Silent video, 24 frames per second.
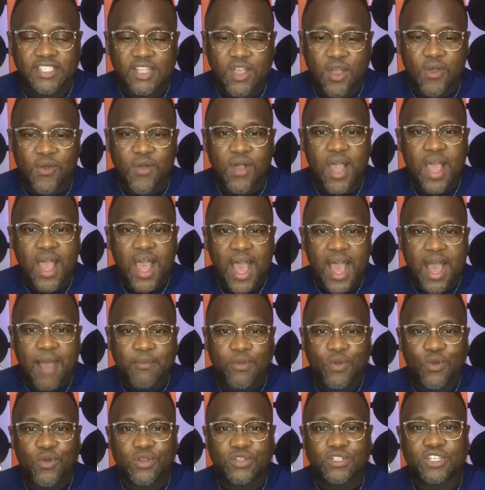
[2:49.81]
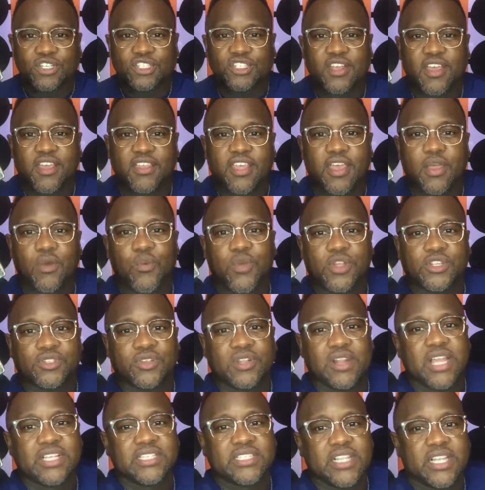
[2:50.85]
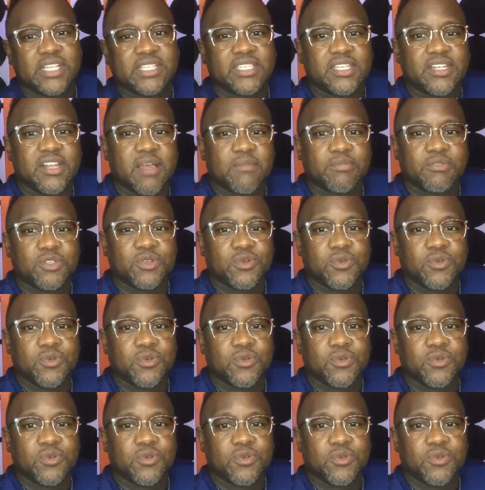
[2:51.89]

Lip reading: so I'm going to share that with you. Let's listen up